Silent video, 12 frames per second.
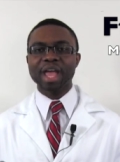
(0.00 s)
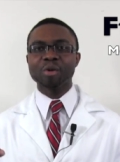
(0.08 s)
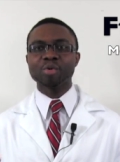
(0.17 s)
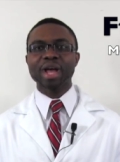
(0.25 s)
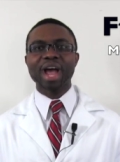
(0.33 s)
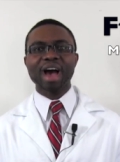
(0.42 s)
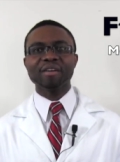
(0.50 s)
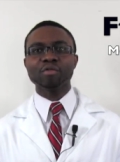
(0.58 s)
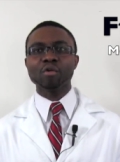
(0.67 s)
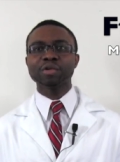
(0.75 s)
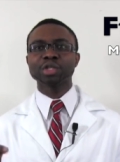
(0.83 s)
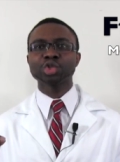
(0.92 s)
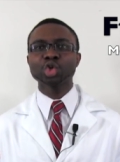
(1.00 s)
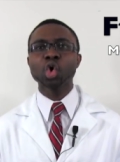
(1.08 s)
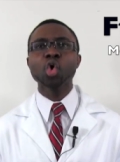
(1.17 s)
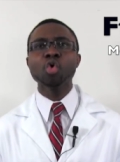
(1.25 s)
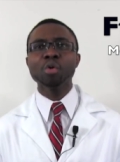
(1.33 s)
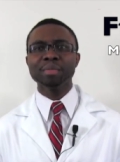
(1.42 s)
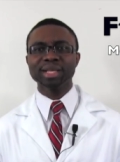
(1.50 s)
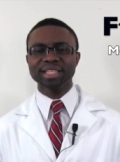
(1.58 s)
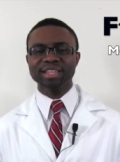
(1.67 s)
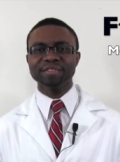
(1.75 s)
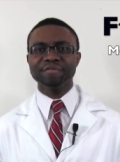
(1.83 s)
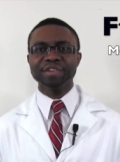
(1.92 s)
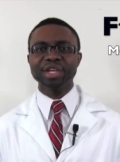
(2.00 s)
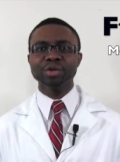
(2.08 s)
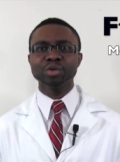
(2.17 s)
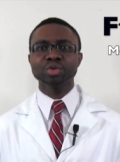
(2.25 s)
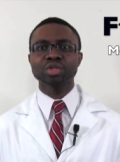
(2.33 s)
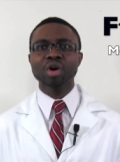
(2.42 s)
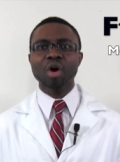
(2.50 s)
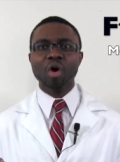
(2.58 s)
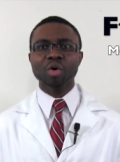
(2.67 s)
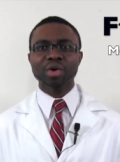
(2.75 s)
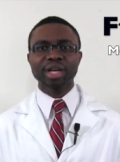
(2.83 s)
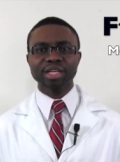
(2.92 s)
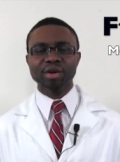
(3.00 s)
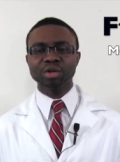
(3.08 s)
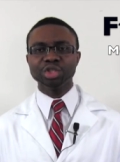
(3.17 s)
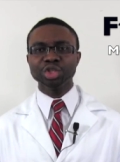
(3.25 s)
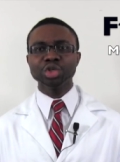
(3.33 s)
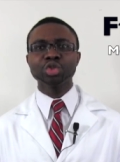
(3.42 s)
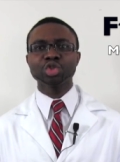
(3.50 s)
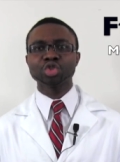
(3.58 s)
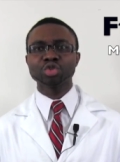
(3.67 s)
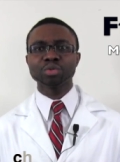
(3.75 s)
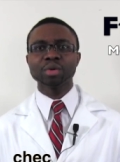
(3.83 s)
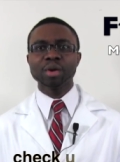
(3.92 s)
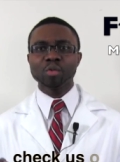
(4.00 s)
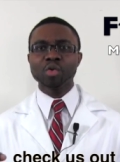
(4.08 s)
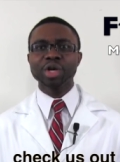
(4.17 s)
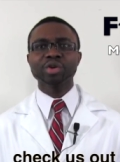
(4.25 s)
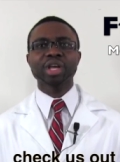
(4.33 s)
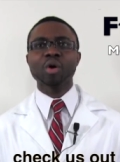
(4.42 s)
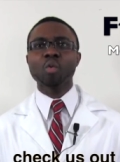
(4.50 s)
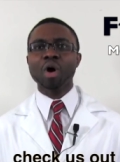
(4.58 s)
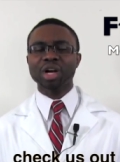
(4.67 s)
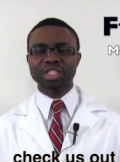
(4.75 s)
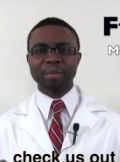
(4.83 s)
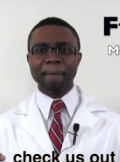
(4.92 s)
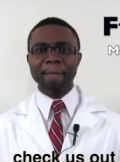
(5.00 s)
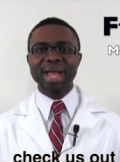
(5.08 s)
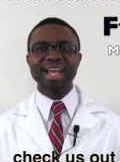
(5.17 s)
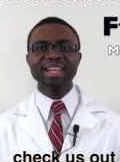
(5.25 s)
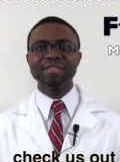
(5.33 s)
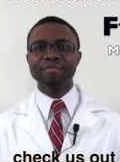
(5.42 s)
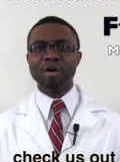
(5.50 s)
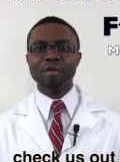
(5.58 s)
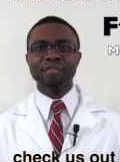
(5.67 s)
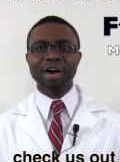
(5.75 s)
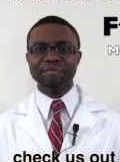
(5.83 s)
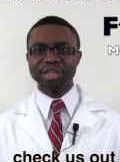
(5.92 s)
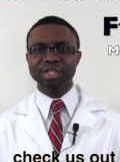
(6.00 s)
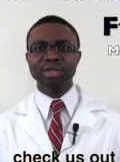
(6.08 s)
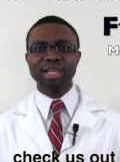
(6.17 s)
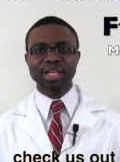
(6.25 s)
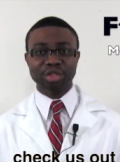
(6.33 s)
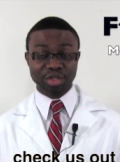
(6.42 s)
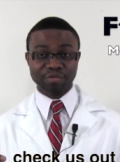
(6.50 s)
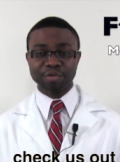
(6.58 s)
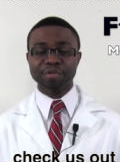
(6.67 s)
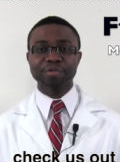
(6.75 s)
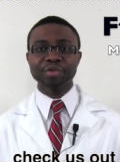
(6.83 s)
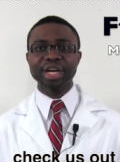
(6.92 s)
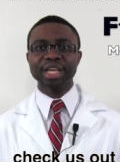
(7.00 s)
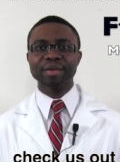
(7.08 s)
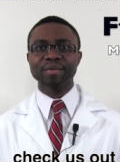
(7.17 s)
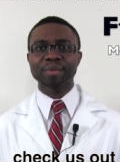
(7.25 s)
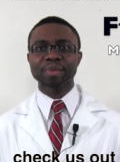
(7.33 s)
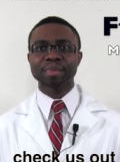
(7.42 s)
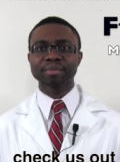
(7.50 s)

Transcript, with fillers: and we have over 2 million views already on YouTube, where you can watch many of our video lectures for free.